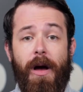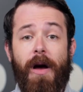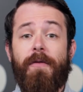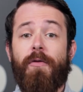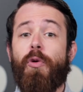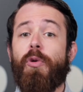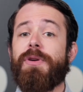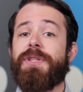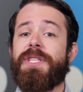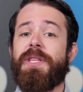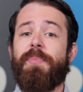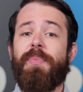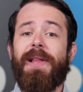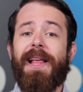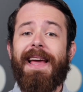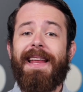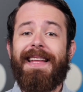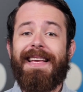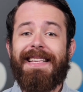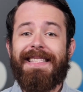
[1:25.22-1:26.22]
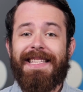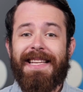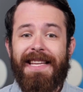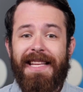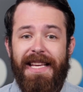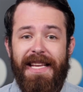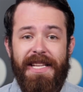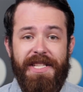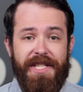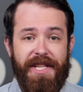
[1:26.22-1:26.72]
Of course, the plan isn't
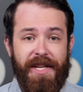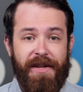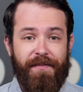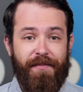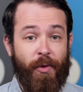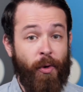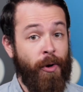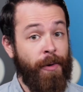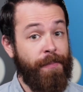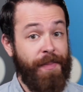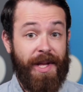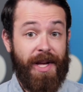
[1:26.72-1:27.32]
easy or